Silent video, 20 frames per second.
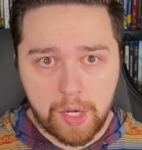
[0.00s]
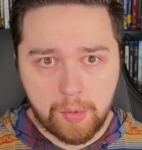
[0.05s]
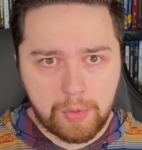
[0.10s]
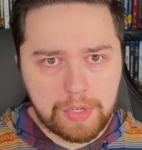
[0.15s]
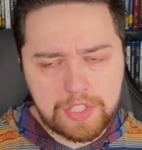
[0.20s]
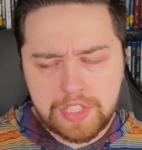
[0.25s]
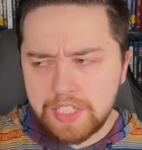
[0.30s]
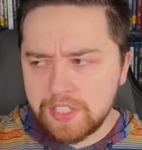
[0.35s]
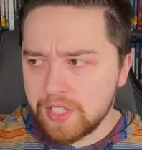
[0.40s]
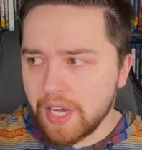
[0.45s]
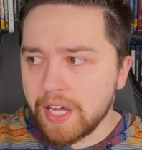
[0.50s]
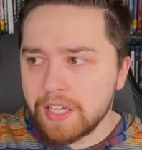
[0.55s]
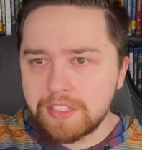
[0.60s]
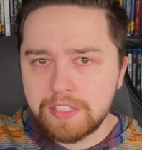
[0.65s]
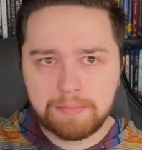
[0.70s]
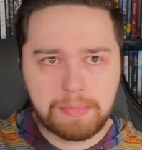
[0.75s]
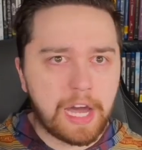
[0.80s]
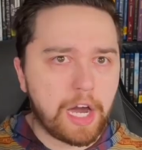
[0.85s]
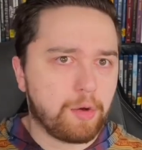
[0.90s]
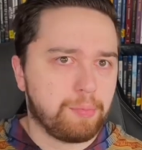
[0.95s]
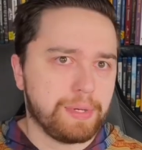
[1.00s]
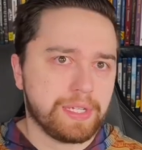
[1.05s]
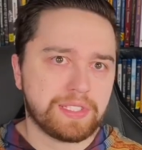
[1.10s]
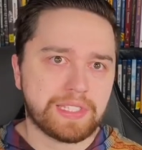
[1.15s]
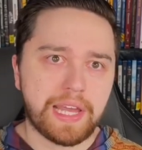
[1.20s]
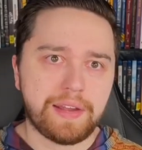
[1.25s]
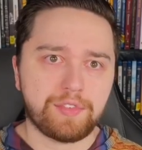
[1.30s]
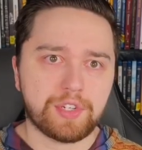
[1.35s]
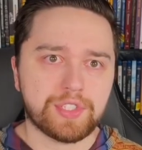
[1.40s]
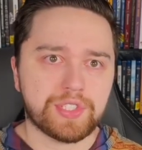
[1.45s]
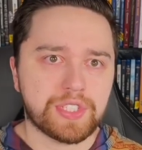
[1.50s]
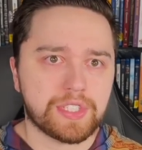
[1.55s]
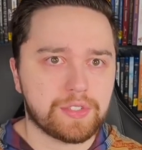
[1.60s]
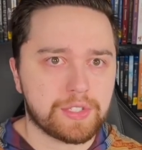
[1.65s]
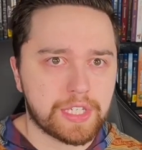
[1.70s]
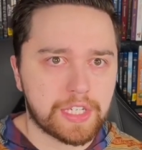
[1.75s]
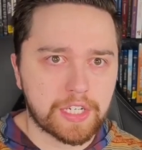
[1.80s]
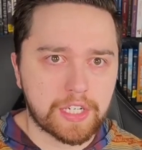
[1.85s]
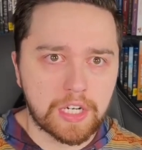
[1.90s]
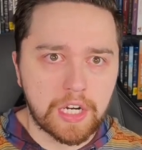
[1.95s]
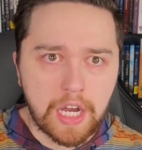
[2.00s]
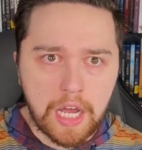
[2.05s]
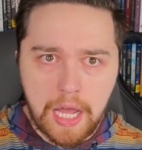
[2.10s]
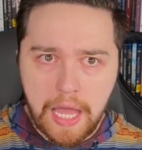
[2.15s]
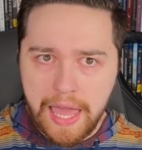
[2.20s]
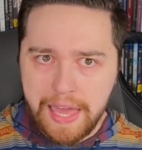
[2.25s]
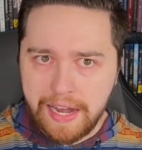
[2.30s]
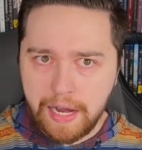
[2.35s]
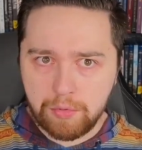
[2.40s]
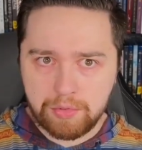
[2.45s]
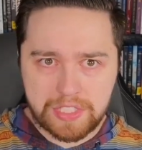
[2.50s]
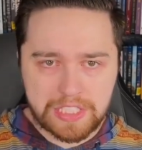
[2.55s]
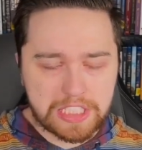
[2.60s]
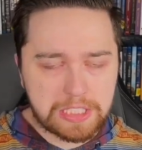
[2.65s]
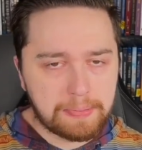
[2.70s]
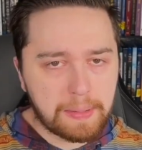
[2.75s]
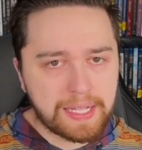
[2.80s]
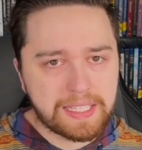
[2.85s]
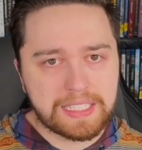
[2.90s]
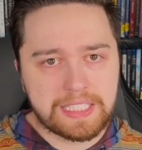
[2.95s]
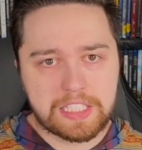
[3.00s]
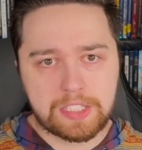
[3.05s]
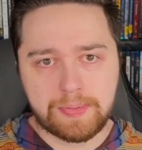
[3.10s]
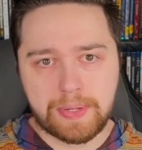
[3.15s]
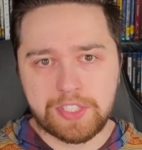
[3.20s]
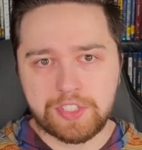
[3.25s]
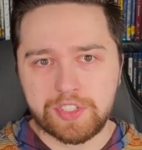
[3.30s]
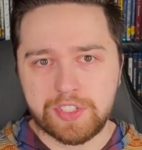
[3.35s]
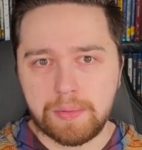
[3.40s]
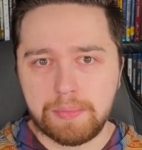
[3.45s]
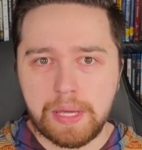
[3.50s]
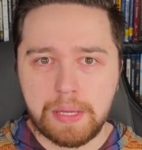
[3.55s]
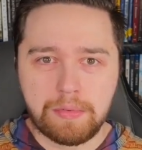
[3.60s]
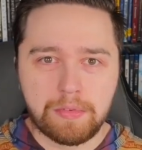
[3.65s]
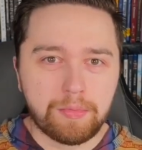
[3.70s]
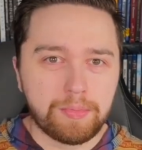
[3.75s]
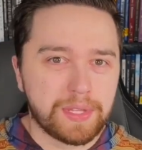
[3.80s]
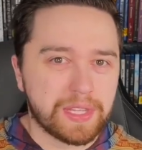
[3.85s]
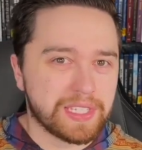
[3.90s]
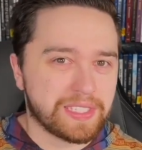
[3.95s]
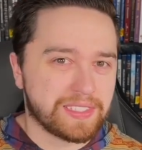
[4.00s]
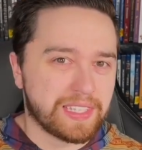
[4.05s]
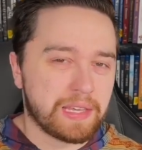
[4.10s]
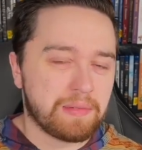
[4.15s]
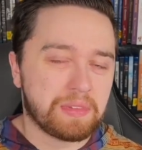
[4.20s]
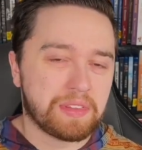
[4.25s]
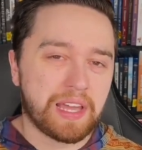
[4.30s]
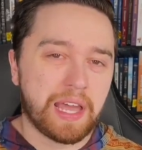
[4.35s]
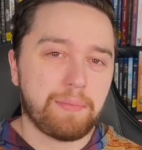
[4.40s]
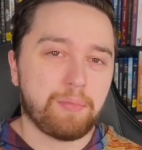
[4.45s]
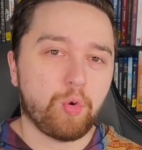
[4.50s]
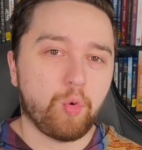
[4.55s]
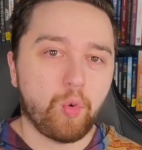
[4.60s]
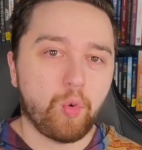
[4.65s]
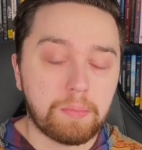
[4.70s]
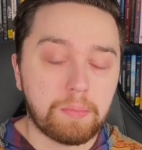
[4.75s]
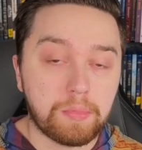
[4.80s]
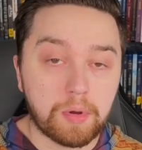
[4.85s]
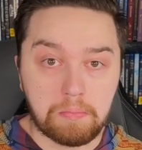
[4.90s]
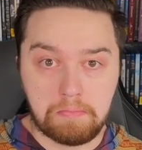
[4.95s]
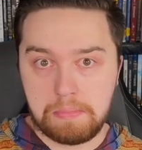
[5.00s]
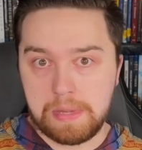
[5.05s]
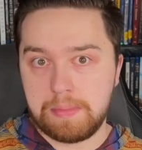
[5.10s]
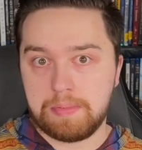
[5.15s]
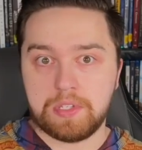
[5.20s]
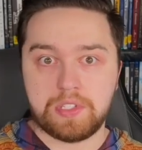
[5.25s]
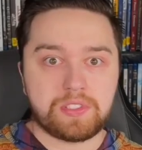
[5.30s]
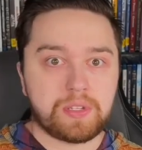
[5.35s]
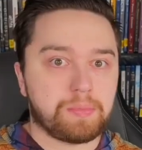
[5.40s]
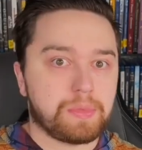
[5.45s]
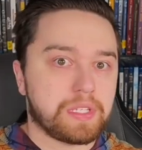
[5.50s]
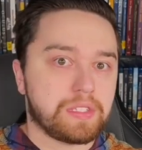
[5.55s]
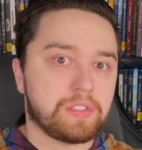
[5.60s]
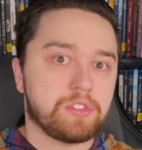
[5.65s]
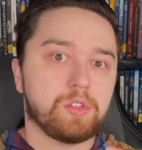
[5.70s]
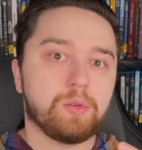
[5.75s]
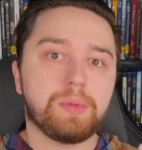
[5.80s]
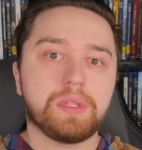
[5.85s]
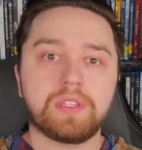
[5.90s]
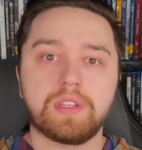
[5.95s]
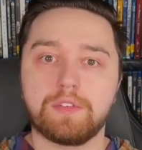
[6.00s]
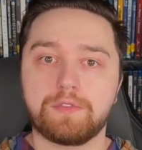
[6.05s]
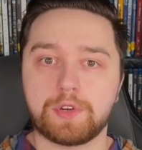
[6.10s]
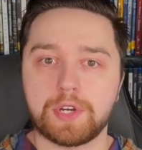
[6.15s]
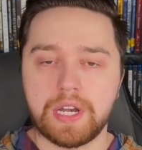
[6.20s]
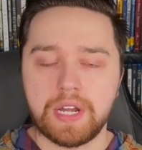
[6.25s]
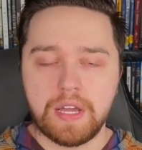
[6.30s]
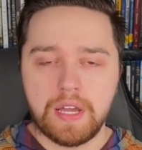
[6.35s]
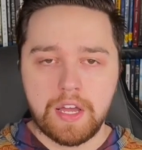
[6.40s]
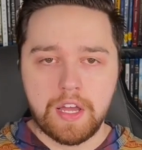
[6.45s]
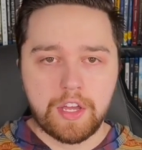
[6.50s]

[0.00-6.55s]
We see tons of biopics every single year and I was expecting Spencer to maybe be the same type of but maybe something's a little bit different.